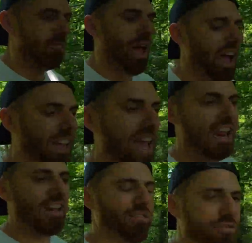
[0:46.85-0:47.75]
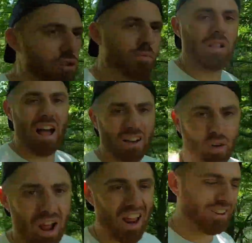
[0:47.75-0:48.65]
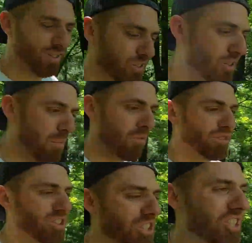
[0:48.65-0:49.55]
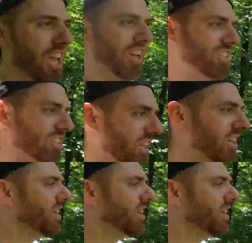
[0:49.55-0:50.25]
Back at it, Food Plot Chronicles number 6.